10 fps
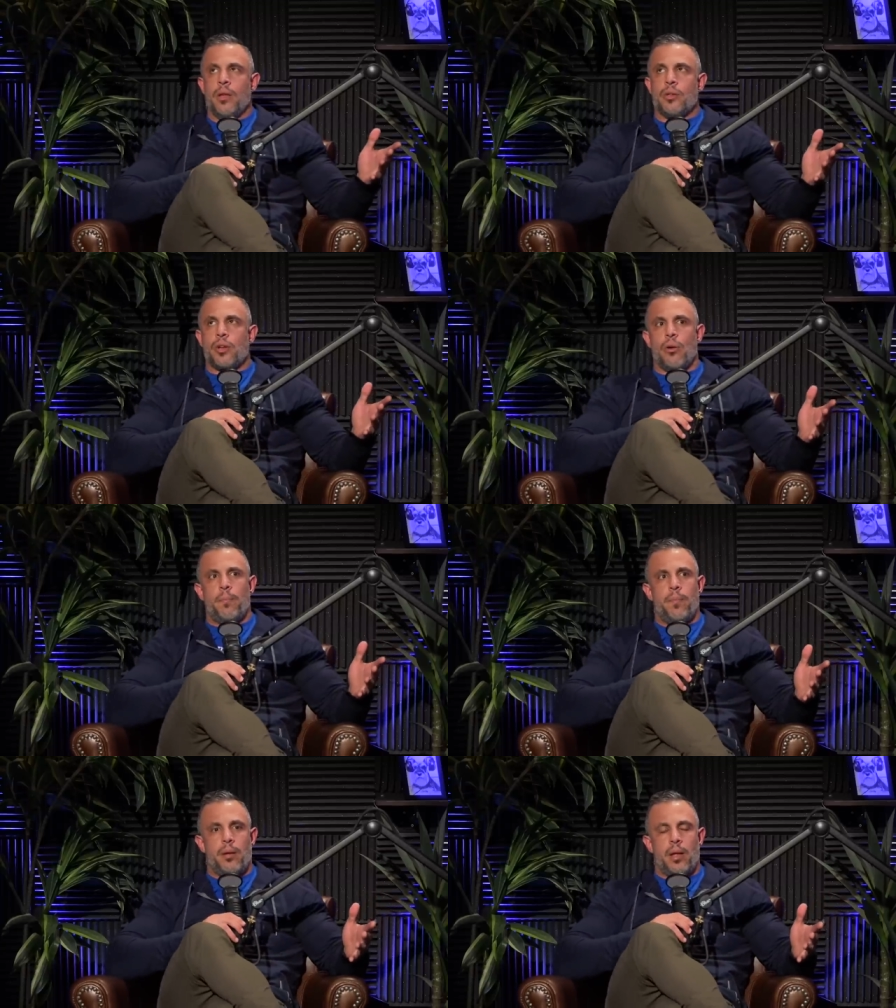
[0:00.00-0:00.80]

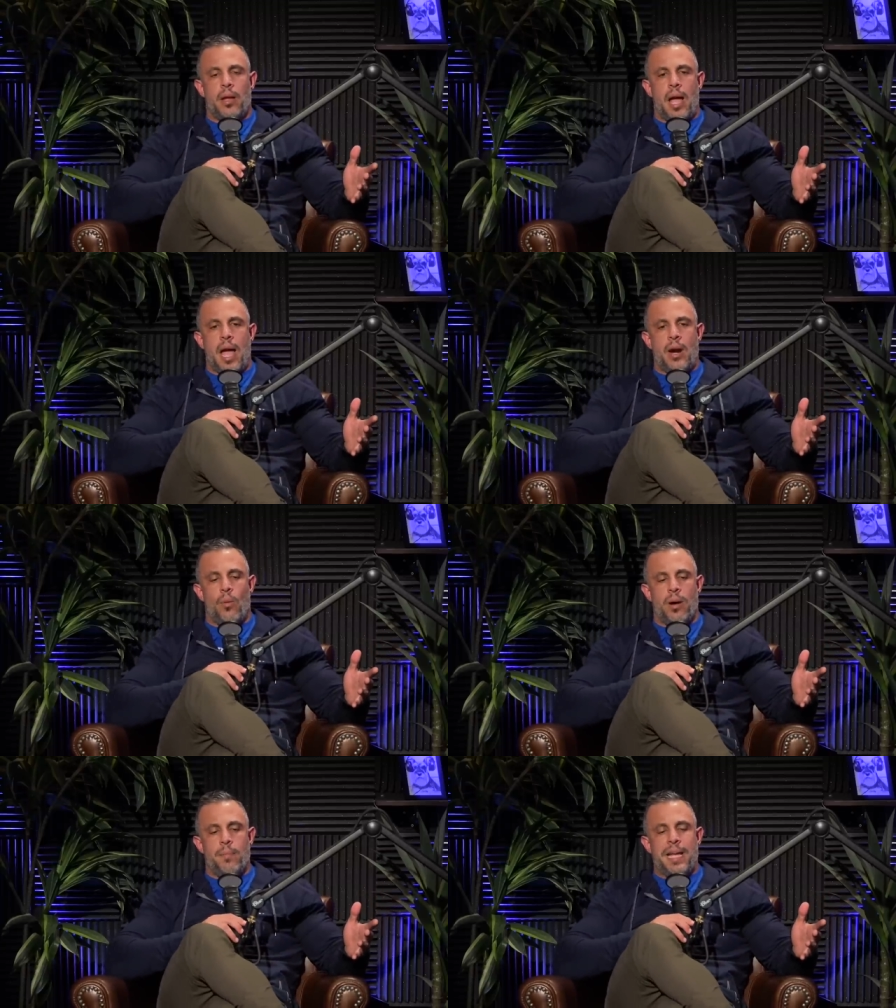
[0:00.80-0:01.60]
So I don't
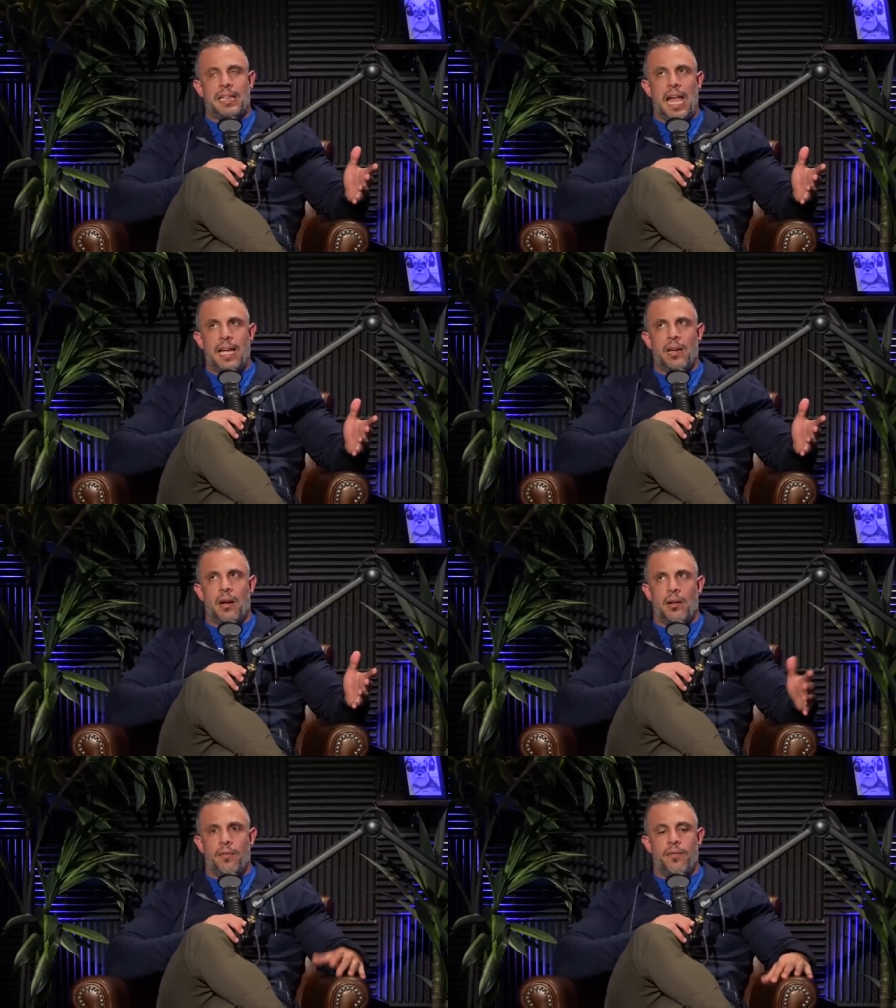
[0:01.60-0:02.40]
want to make light
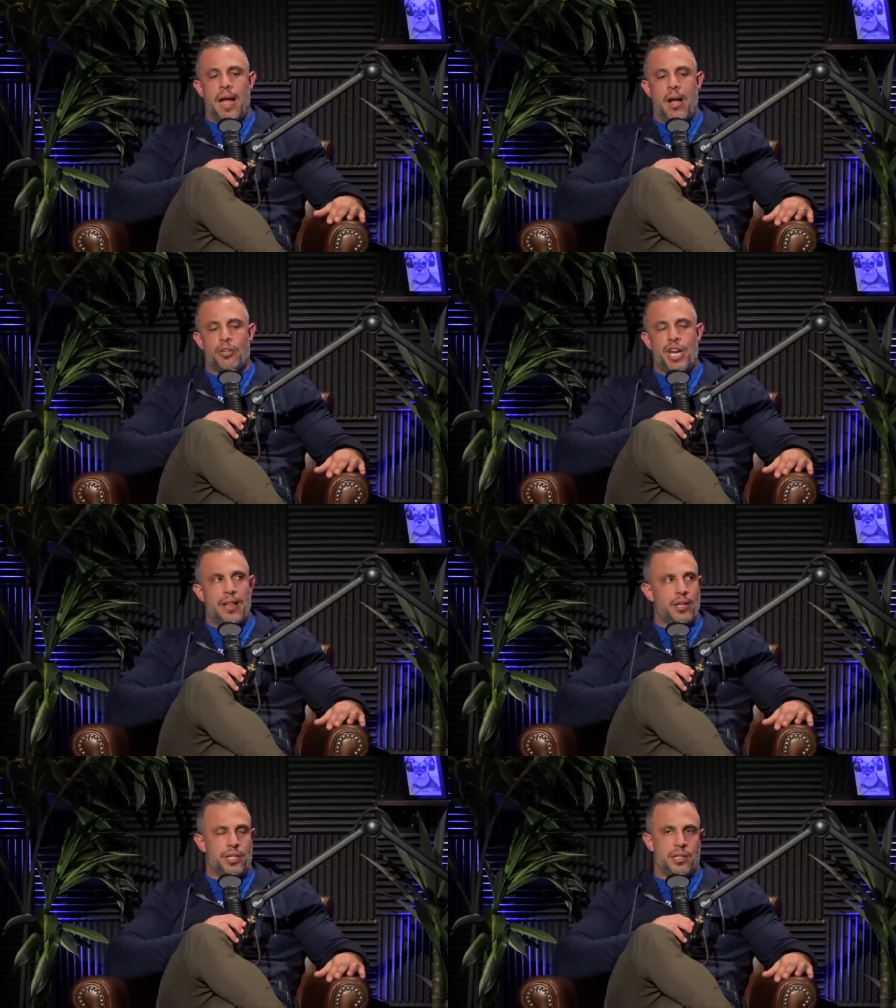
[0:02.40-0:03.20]
of how
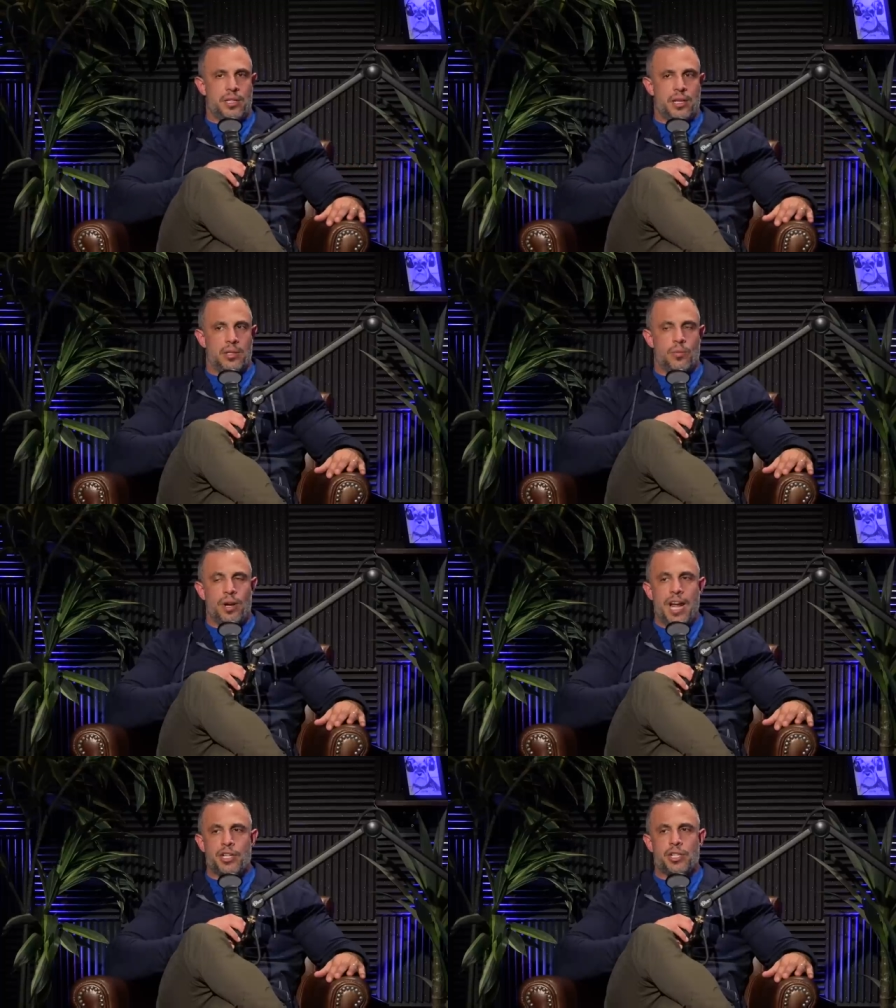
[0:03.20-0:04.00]
challenging this is. We're
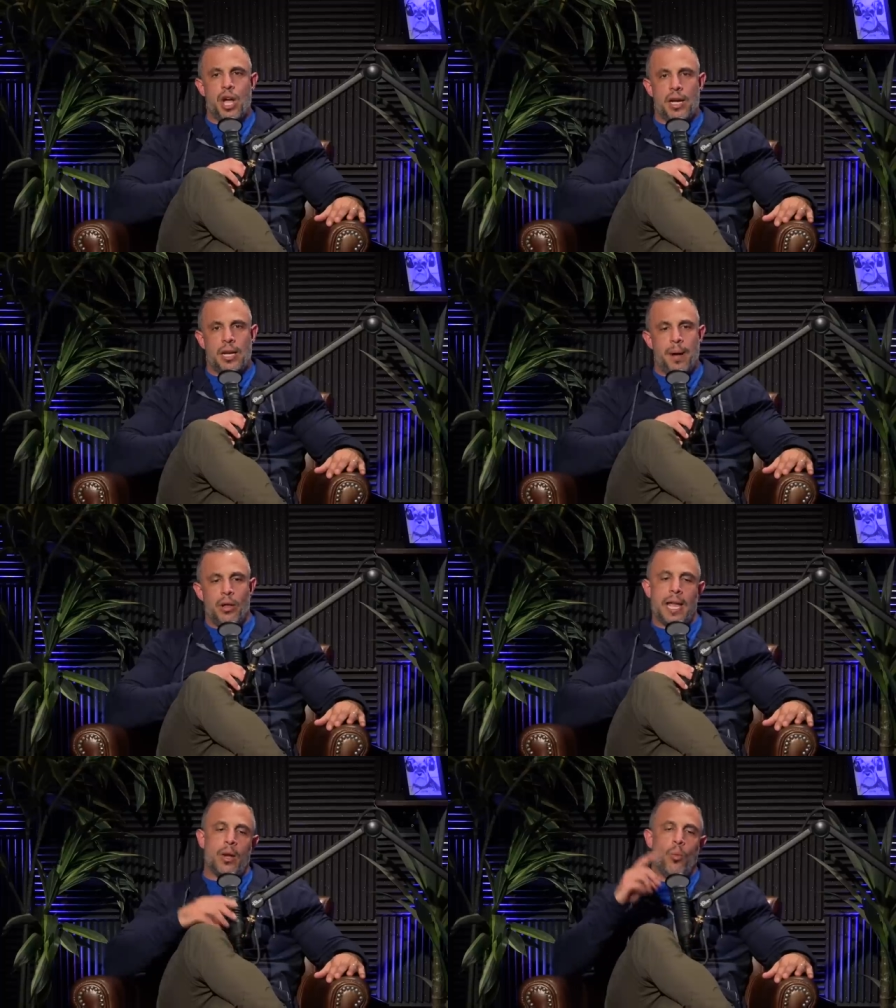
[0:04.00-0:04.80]
not just talking
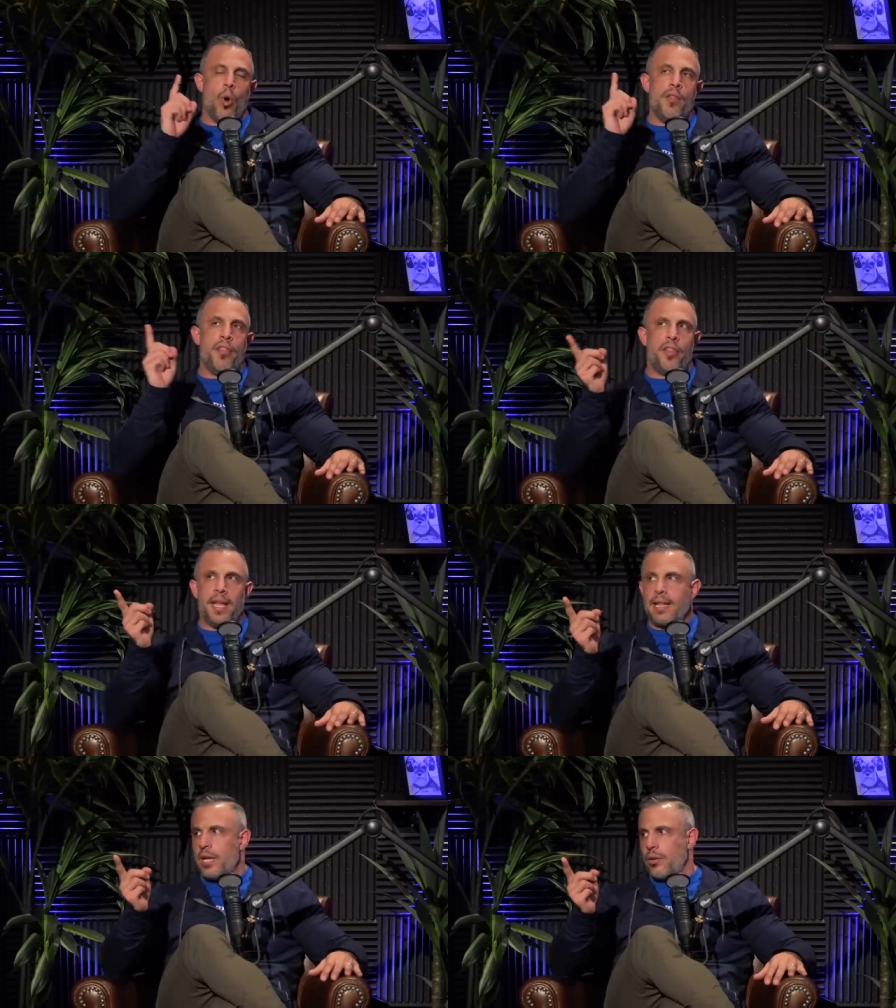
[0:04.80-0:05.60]
about like one
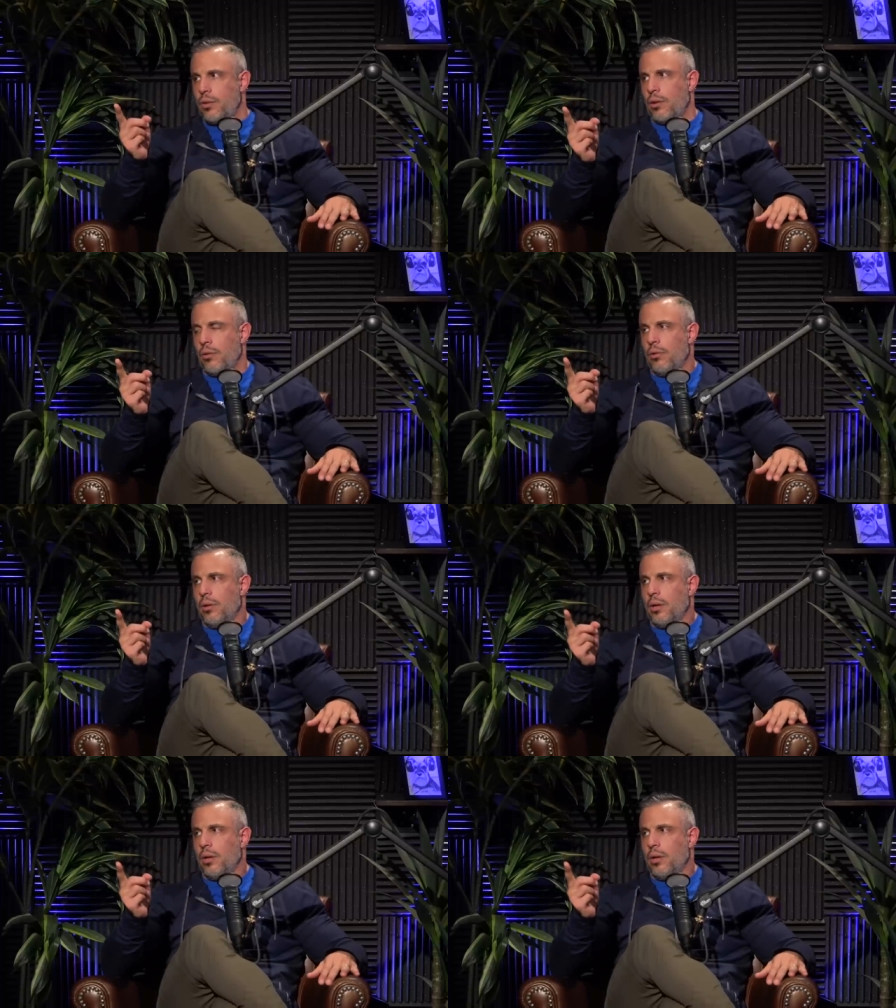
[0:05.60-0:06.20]
thing that you do.